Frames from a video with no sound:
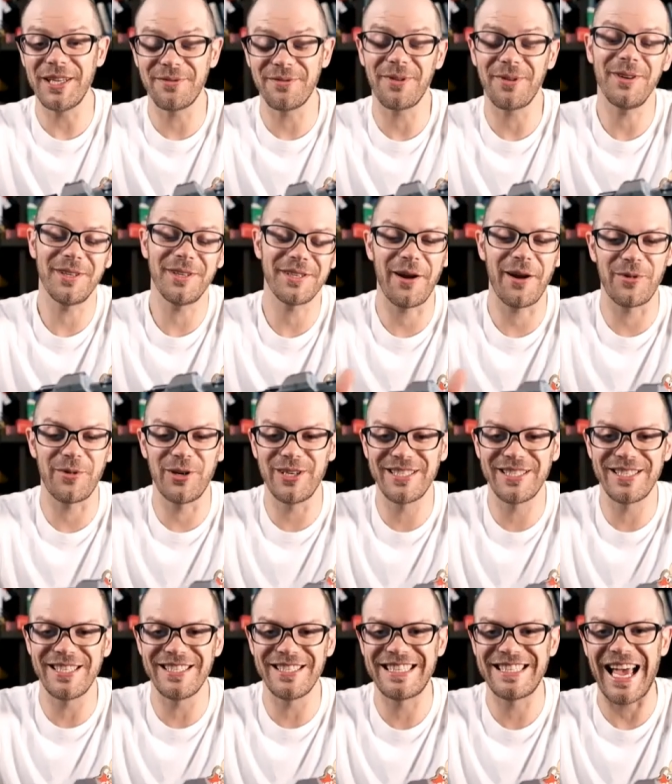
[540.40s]
first camera
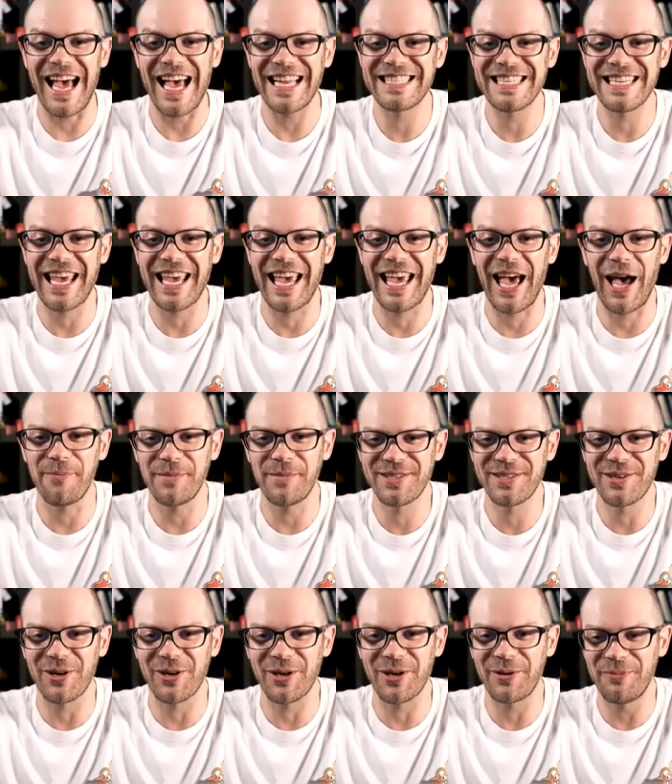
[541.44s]
is his dad's cam. He's
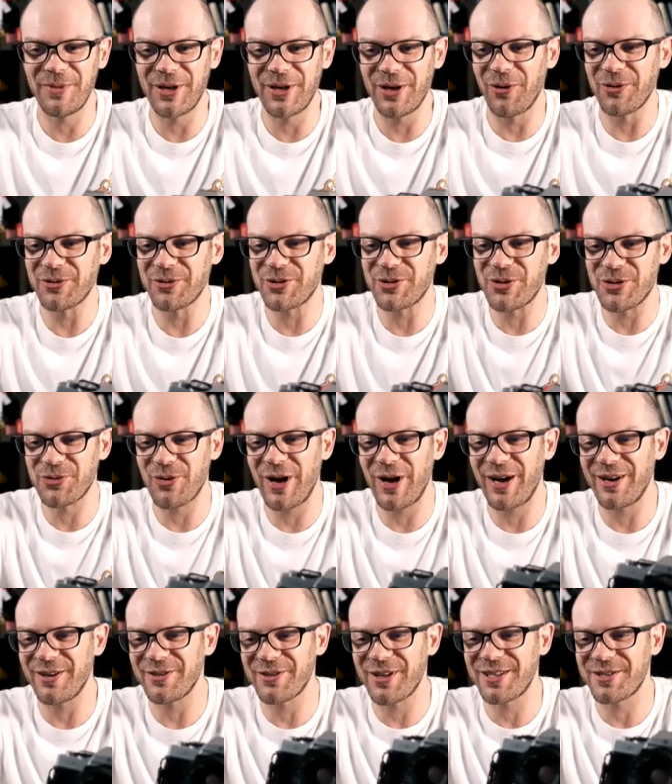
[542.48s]
got a Minolta as
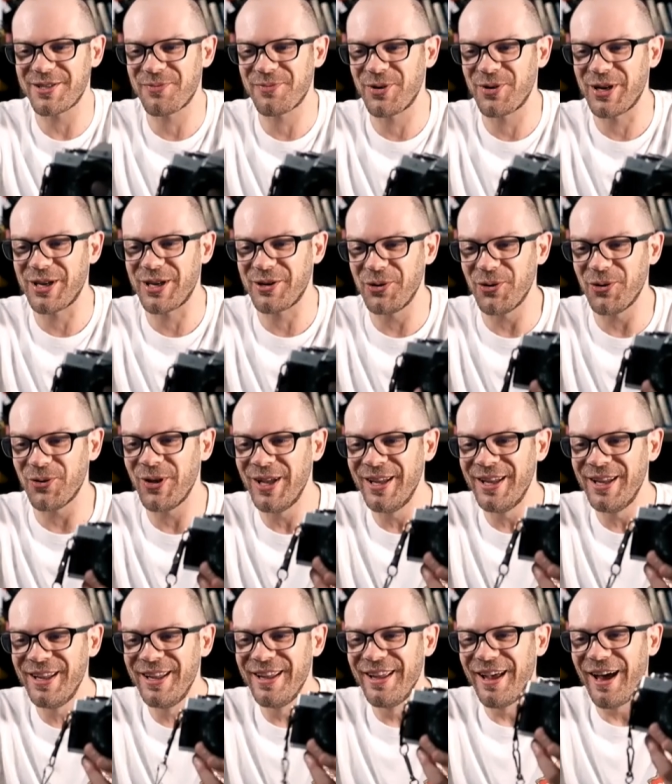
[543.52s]
well. That's pretty cool.
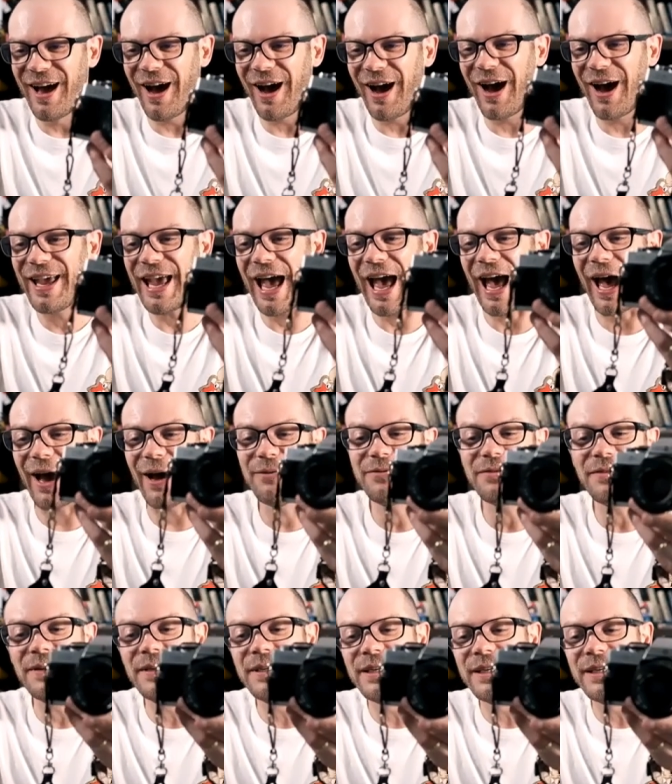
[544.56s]
I have